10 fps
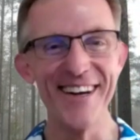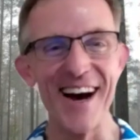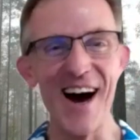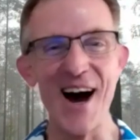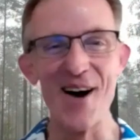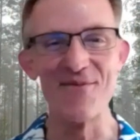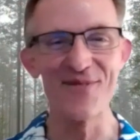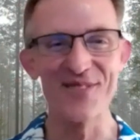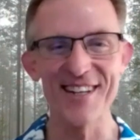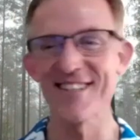
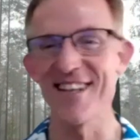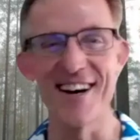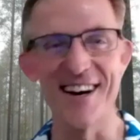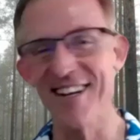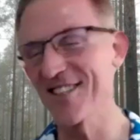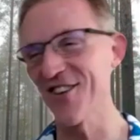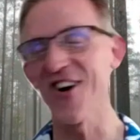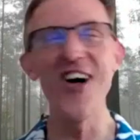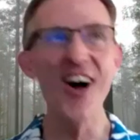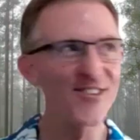because they're
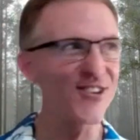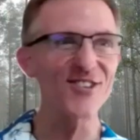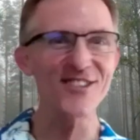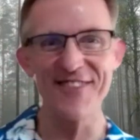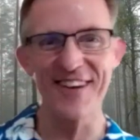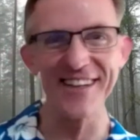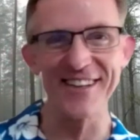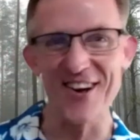all hunters in Finland.